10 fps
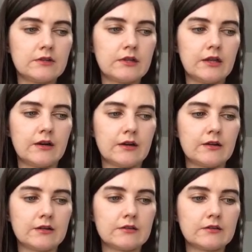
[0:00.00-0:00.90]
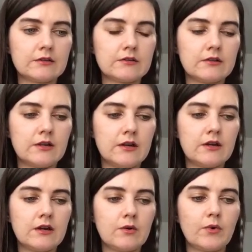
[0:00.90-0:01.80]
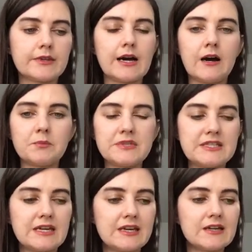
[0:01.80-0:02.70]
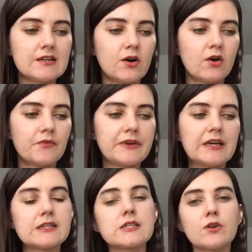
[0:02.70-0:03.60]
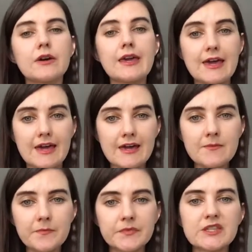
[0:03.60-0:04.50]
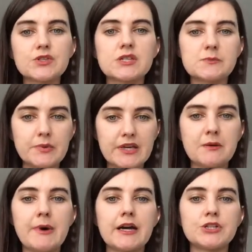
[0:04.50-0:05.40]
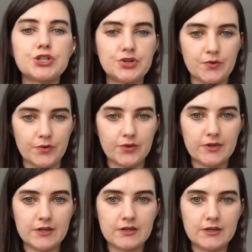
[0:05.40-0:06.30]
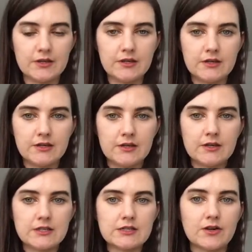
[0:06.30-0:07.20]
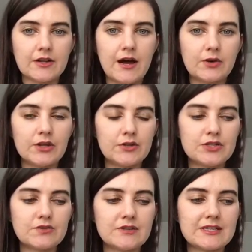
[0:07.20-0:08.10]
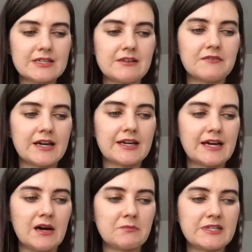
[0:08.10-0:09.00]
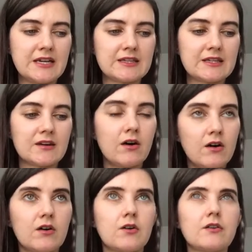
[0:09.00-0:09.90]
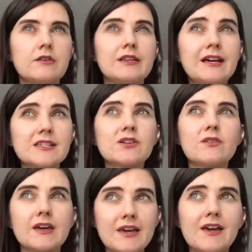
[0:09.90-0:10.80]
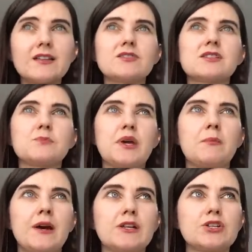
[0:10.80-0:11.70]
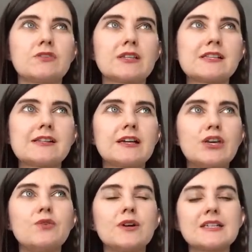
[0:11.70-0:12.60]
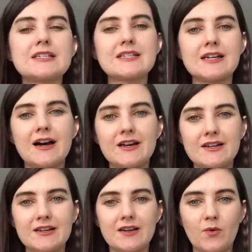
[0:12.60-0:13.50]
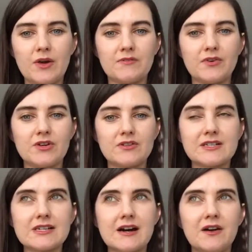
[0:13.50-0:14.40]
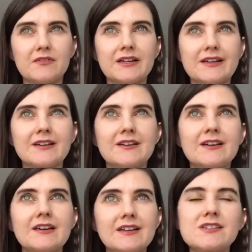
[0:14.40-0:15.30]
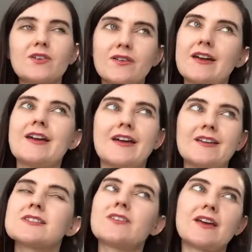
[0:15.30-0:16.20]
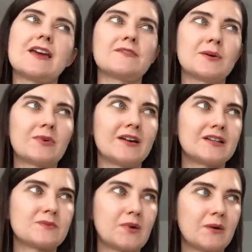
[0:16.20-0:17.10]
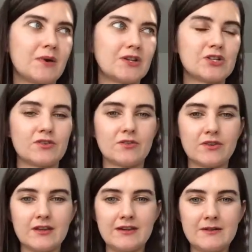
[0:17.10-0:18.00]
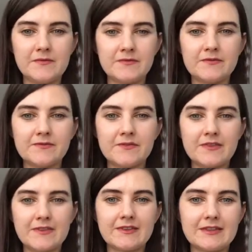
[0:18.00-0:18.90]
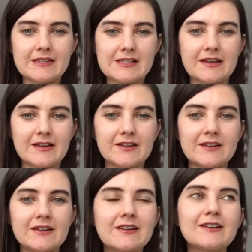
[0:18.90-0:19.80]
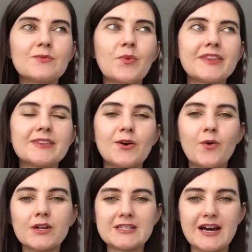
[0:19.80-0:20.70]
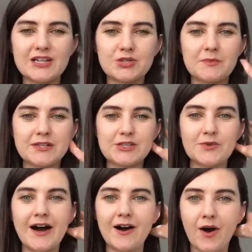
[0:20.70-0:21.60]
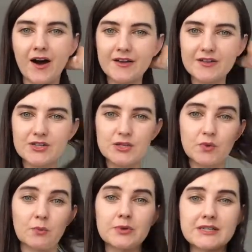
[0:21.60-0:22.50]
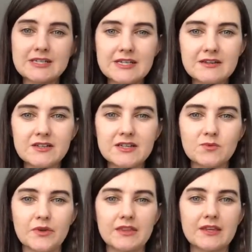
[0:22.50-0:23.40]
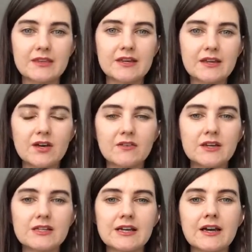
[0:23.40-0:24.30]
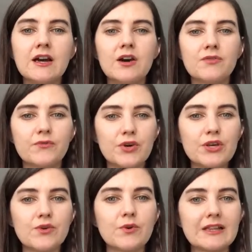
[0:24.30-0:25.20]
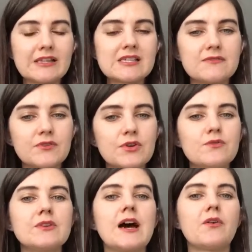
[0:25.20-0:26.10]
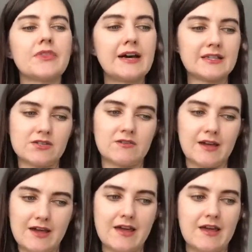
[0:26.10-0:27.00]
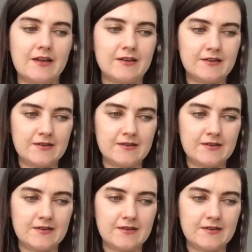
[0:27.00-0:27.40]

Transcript: Yeah. With update of it's okay to speak my truth. So allowing you to receive that update that, oh, that's okay to speak my truth. It's like you are deciding in a way for yourself, like, it's okay if I'm gonna speak my truth. It's like with no attachment to how others will perceive it, what they think of it. Like for you, at least for you now, that's okay.